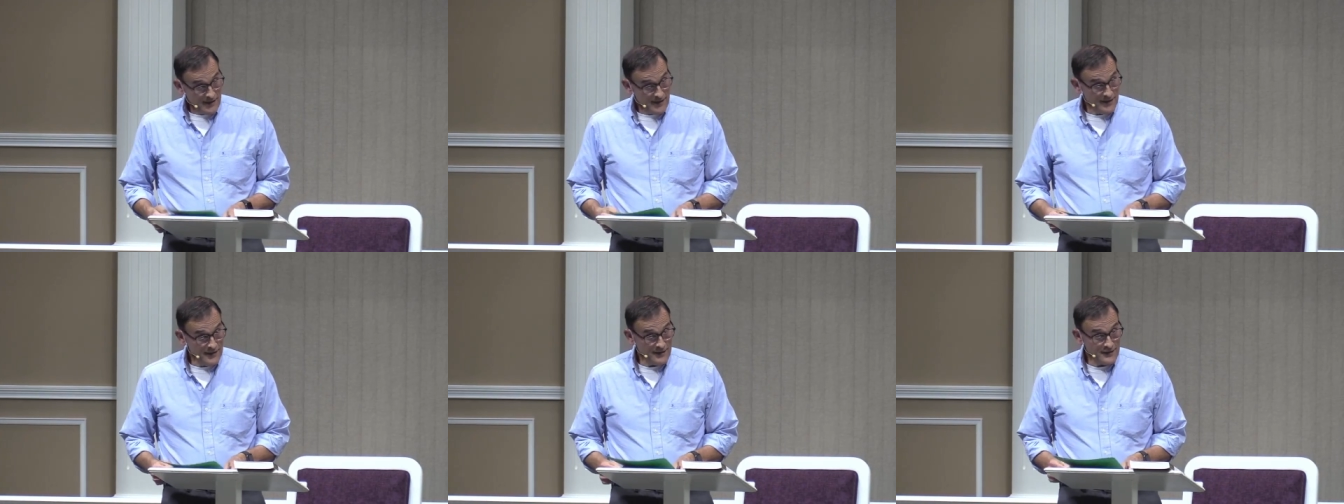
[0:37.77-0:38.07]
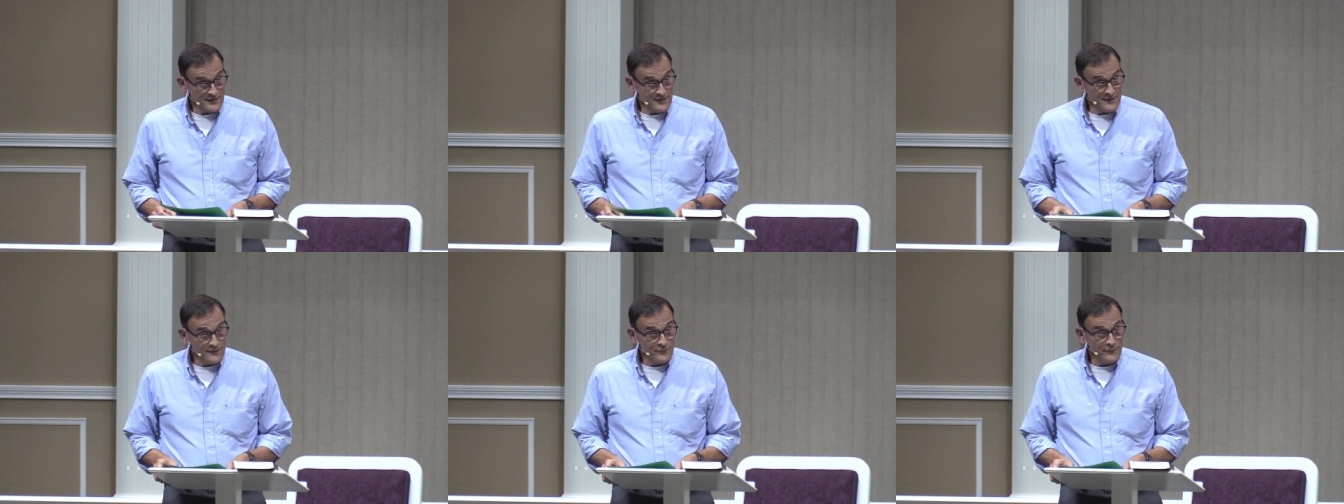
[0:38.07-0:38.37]

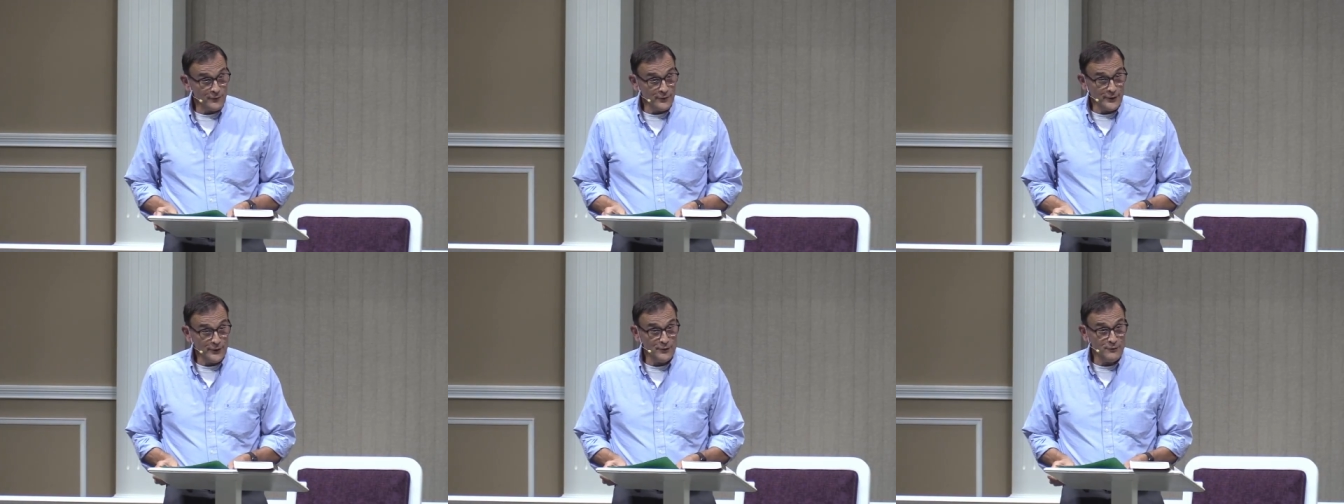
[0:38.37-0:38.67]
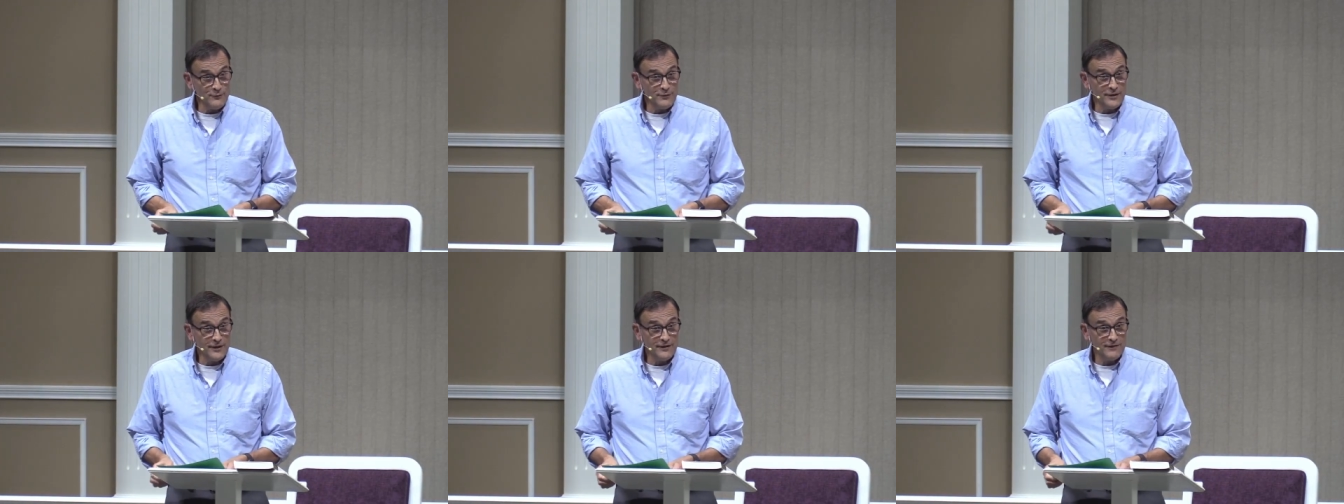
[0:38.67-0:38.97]
is for
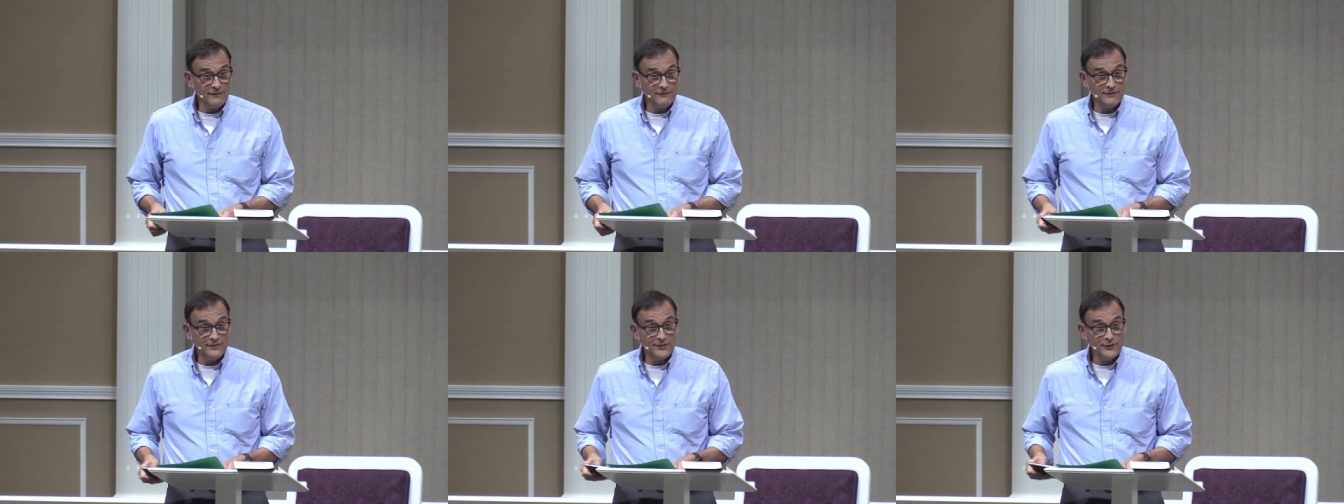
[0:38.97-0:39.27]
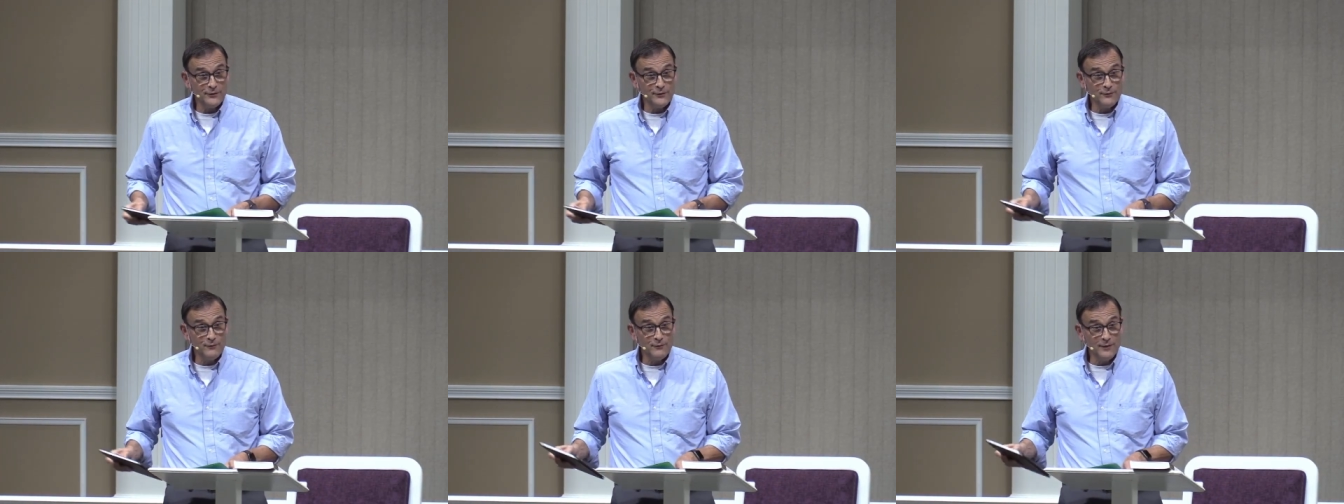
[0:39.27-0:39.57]
you to
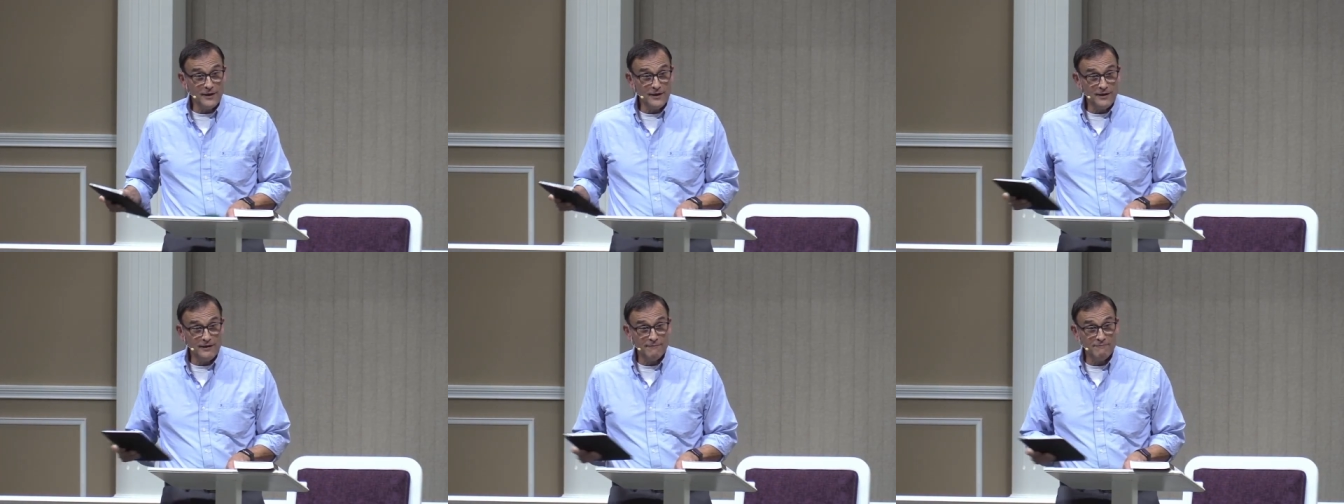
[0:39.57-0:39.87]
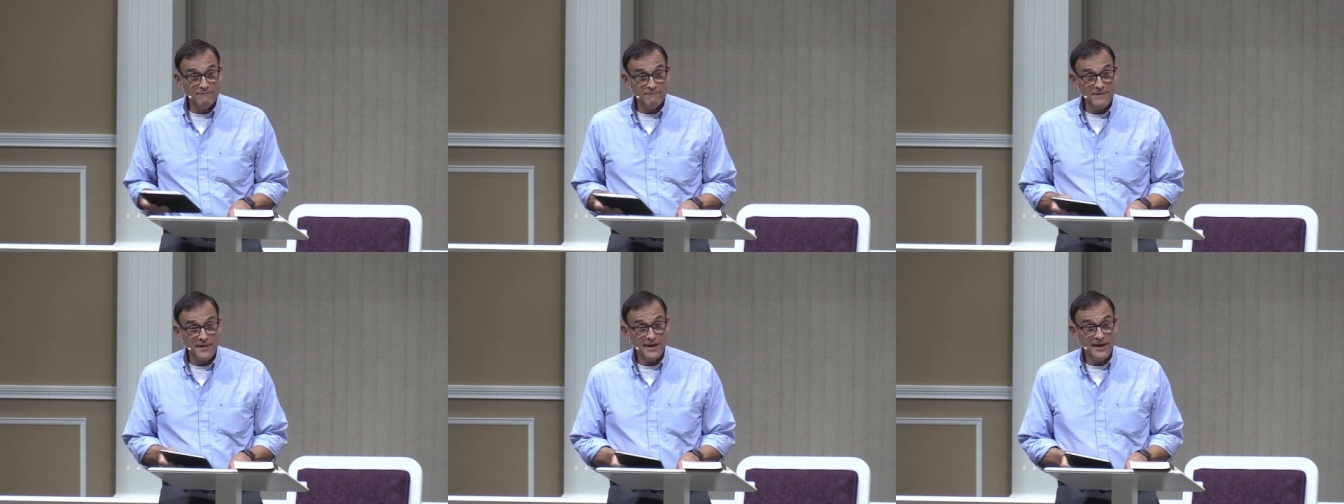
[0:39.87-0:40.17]
to
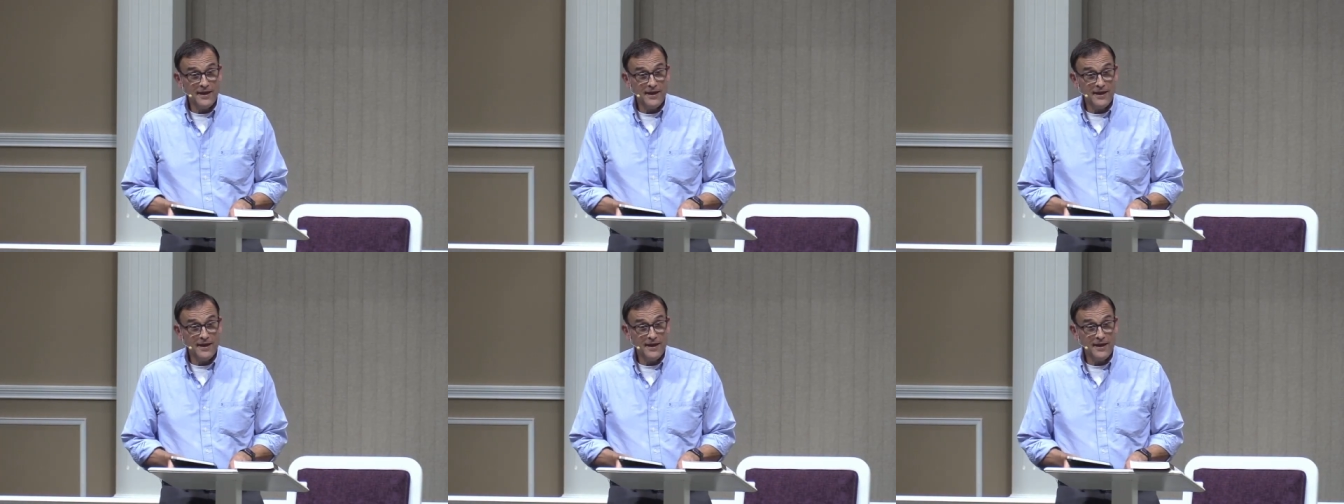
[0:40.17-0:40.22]
um,